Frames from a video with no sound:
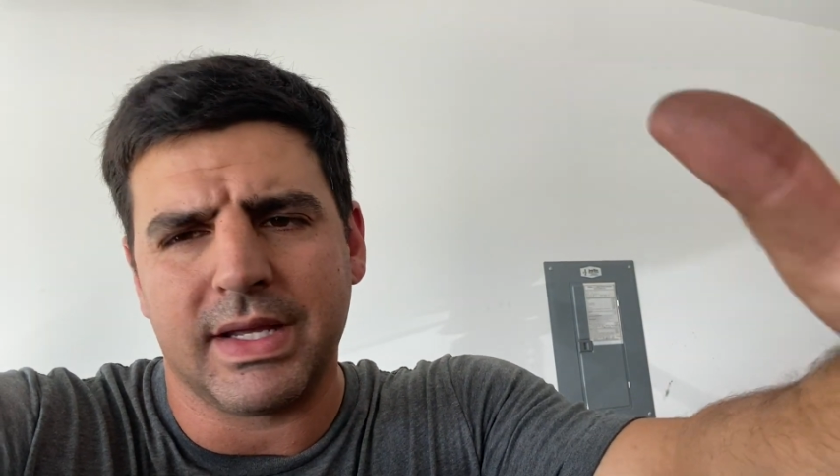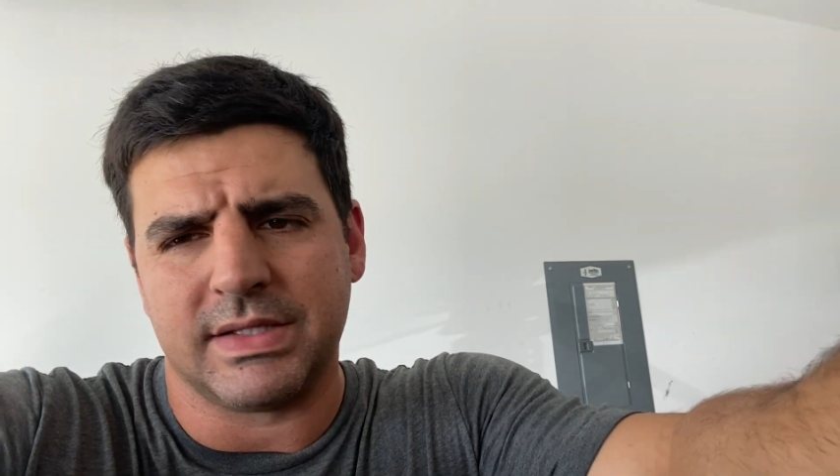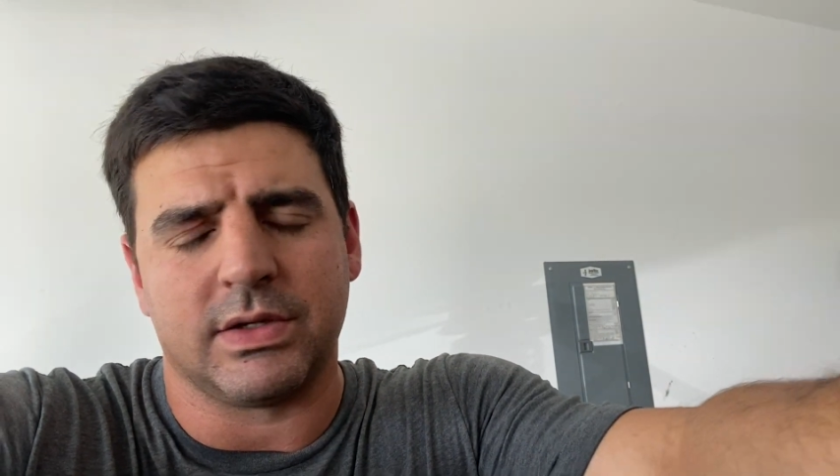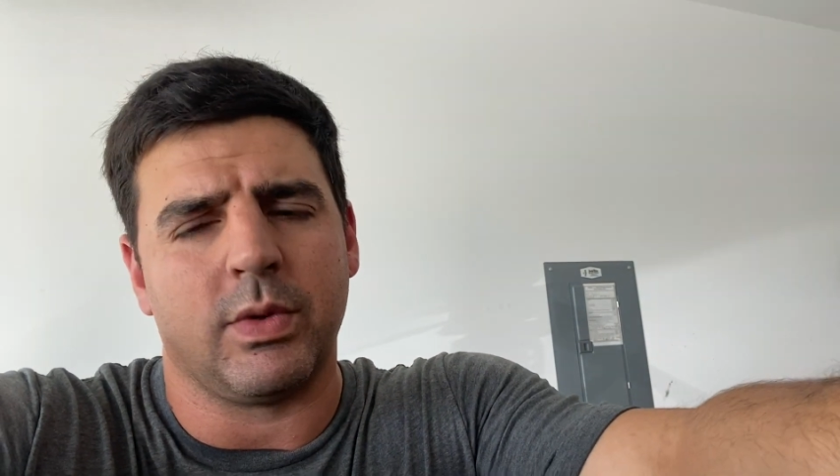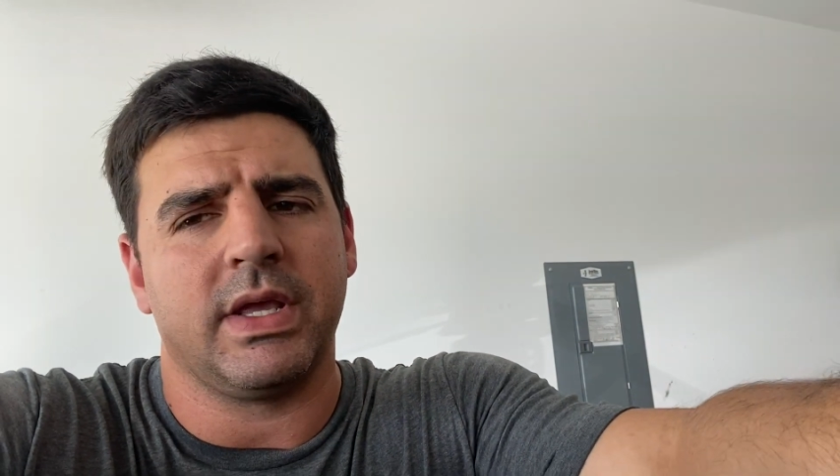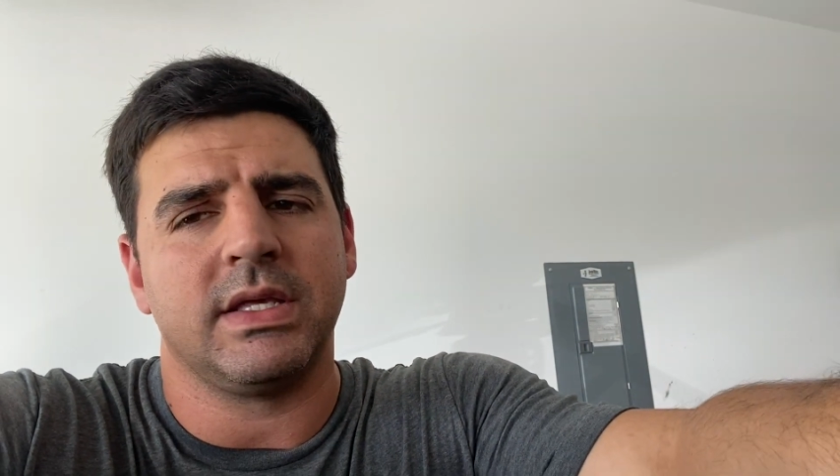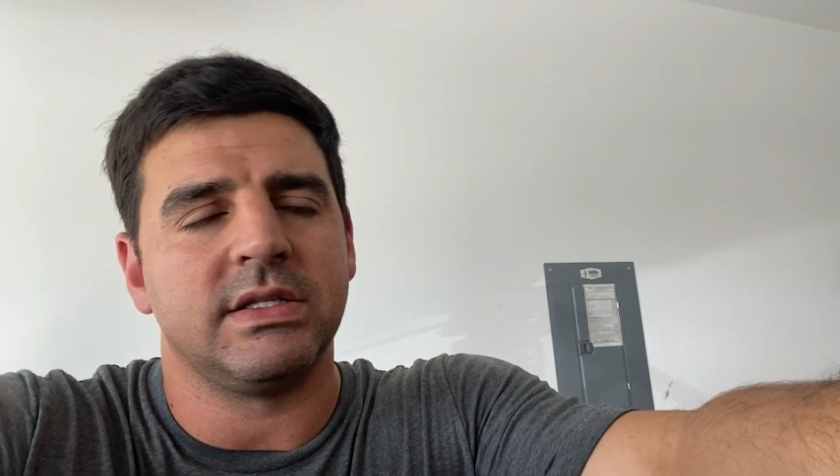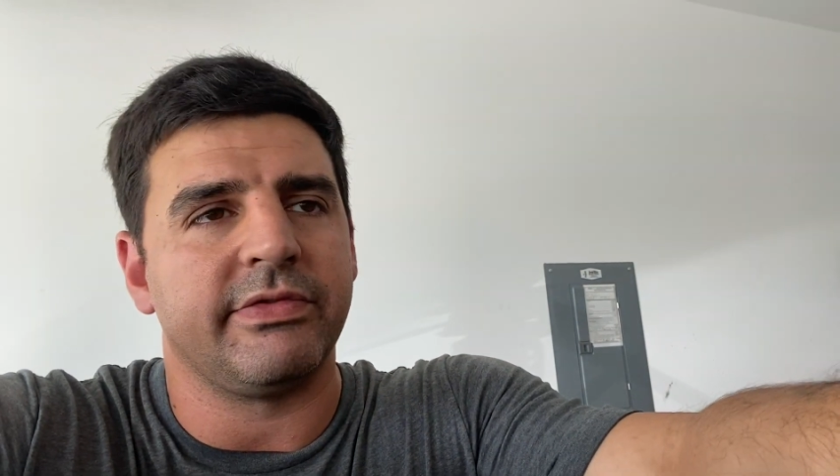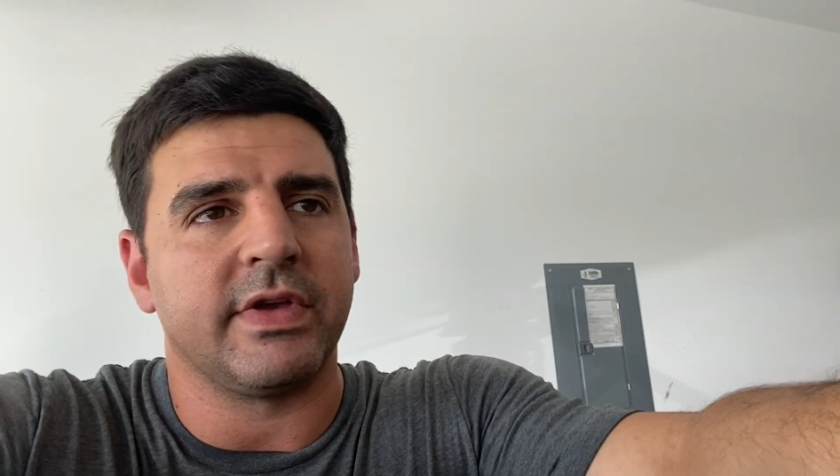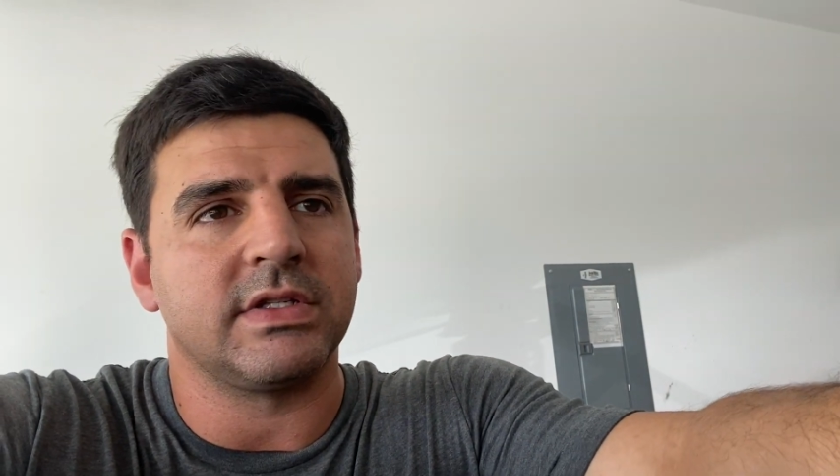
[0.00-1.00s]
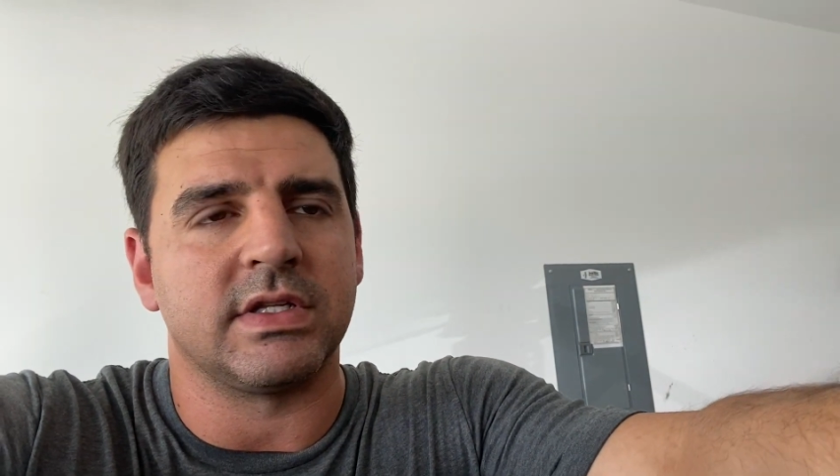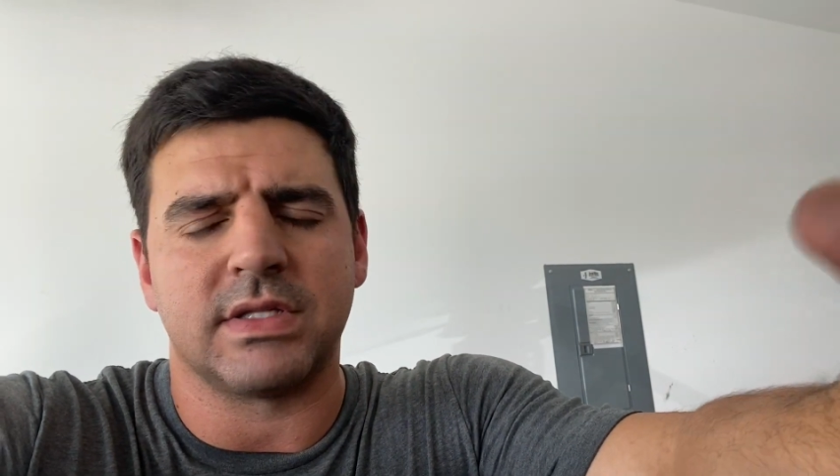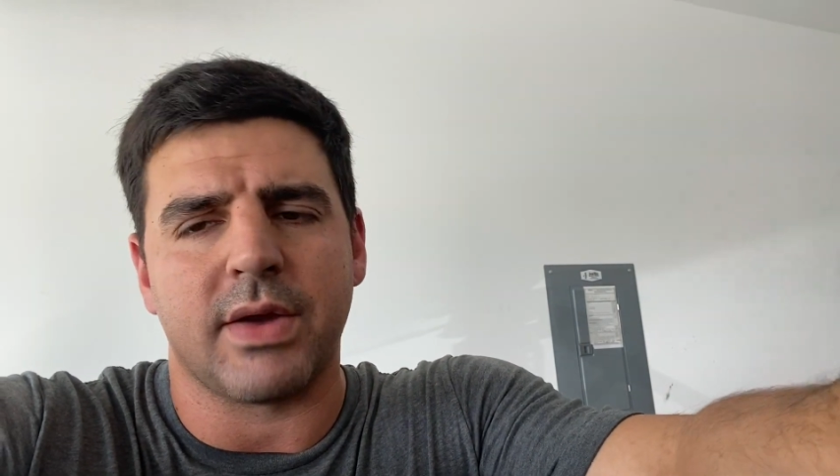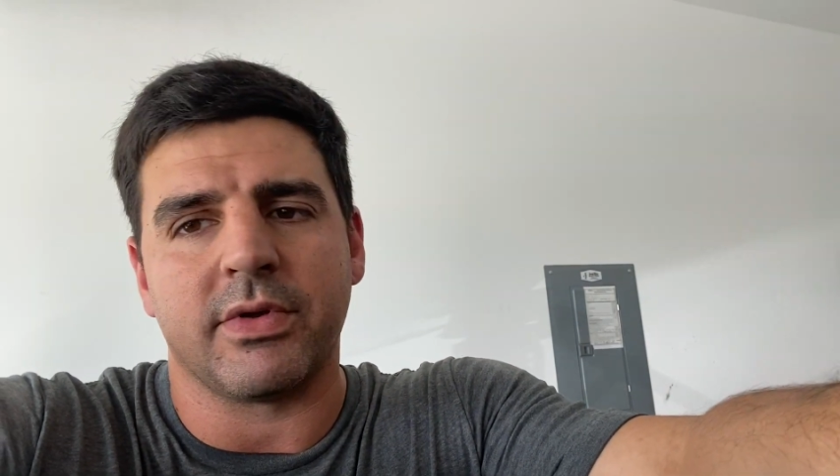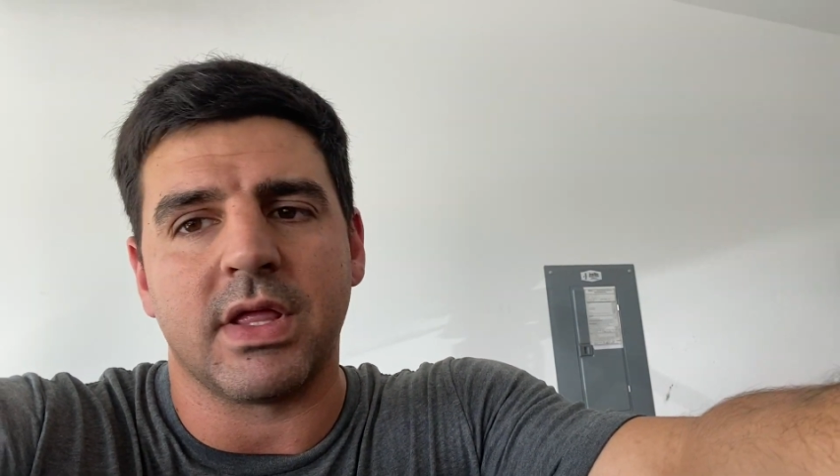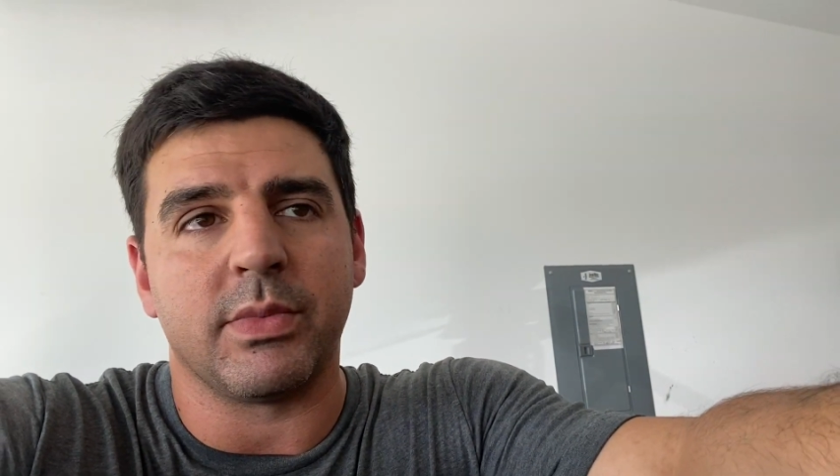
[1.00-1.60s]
It's a quick, easy fix. It's not really